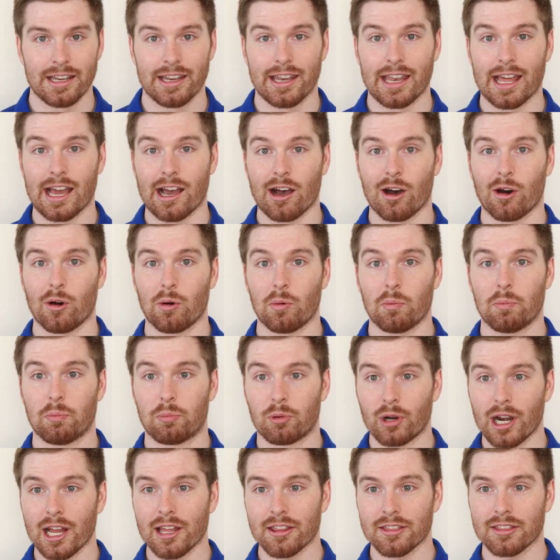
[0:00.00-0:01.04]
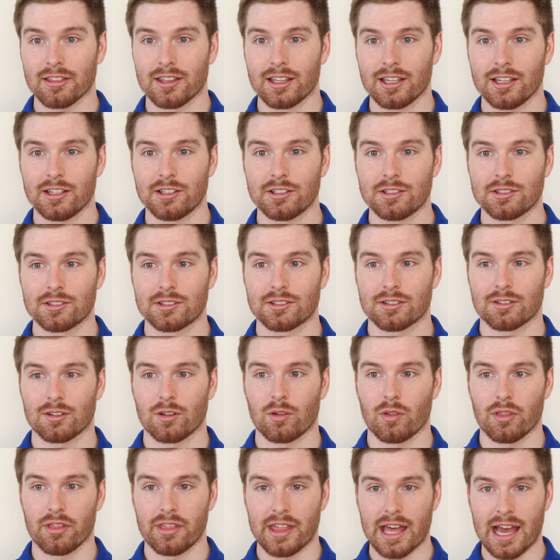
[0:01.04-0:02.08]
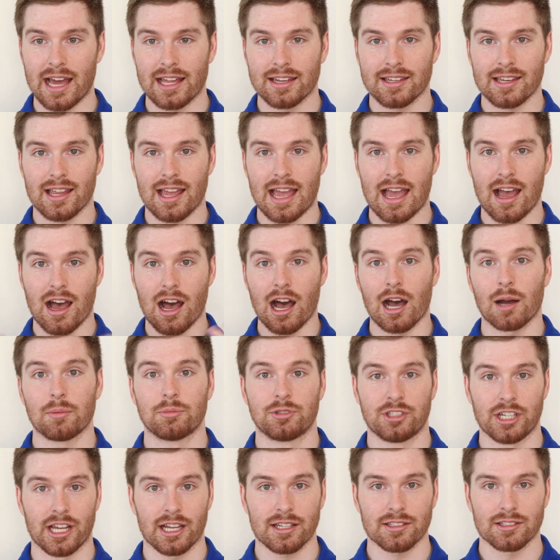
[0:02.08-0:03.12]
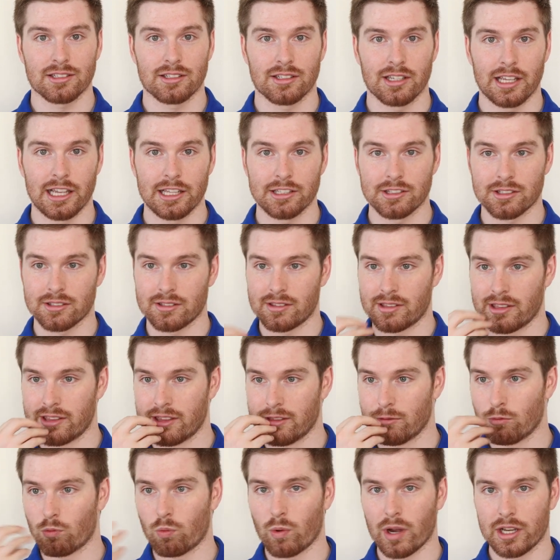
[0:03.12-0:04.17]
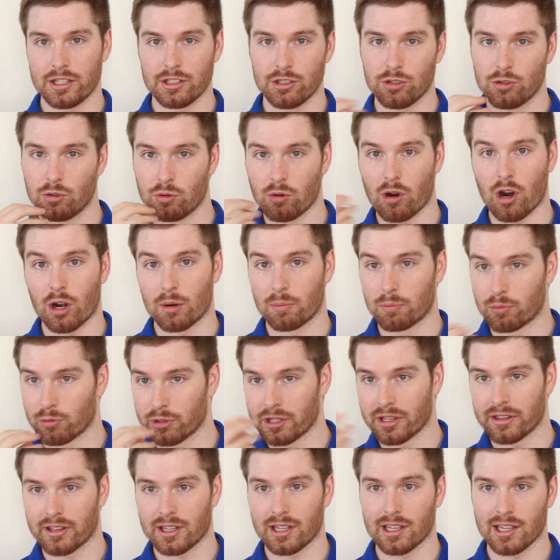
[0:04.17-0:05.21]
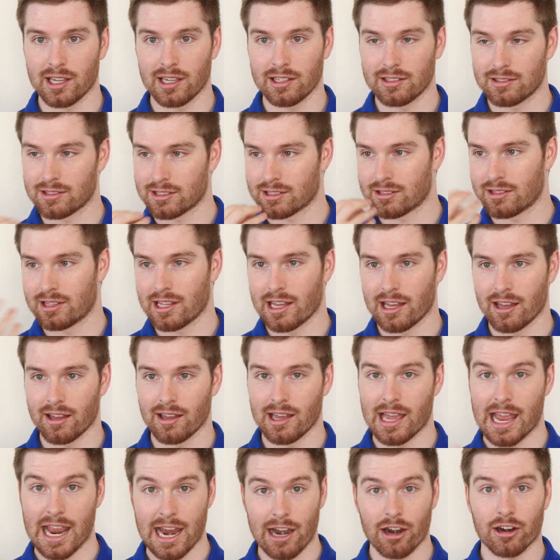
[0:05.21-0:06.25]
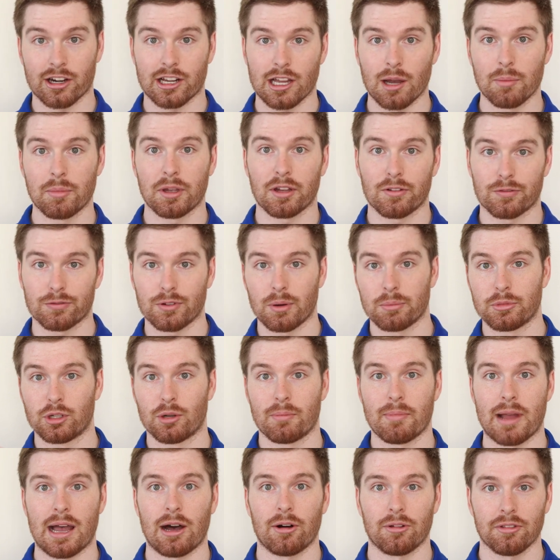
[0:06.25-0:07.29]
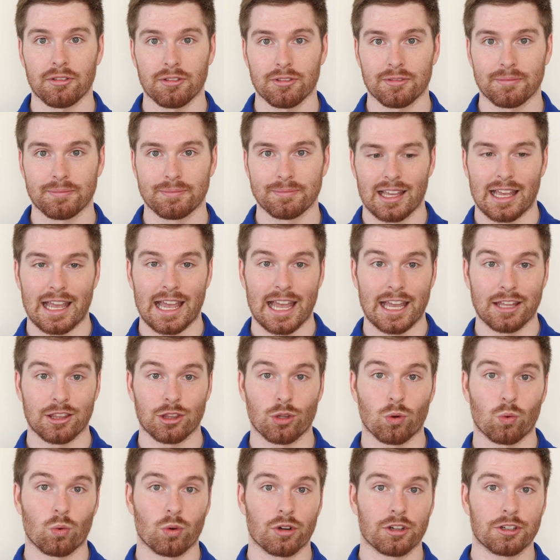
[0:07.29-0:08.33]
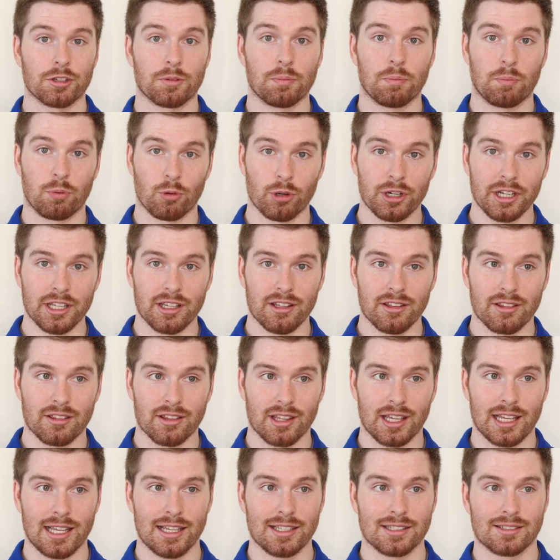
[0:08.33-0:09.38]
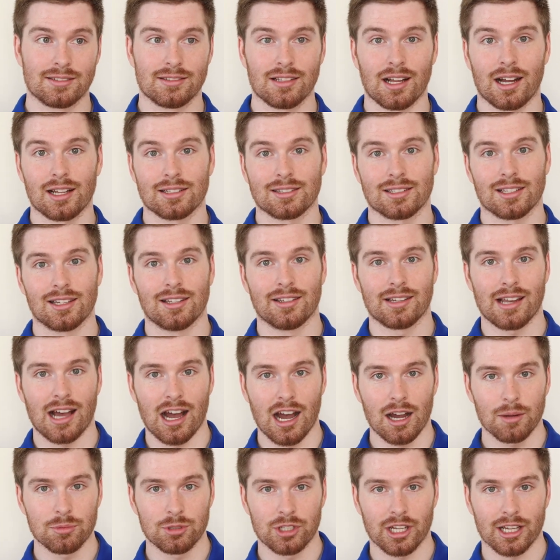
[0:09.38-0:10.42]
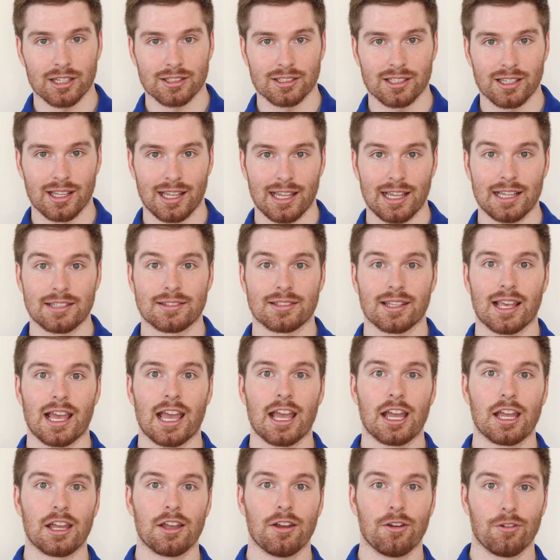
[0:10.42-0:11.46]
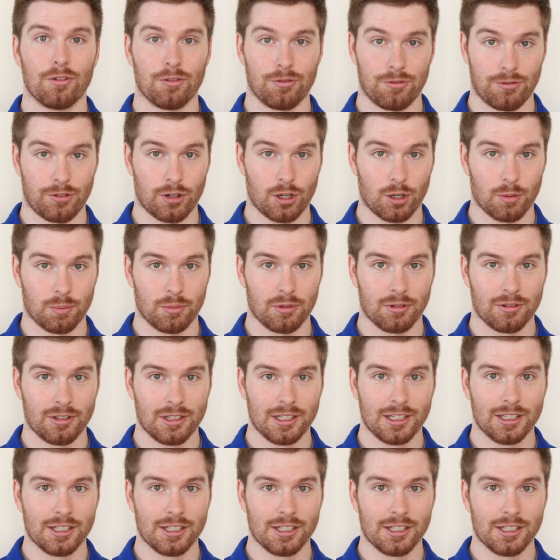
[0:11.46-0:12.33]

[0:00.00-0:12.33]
Now, breath is that object. It's when you are breathing, it's the air coming from your mouth. And the word breathe is not an object, it's a verb.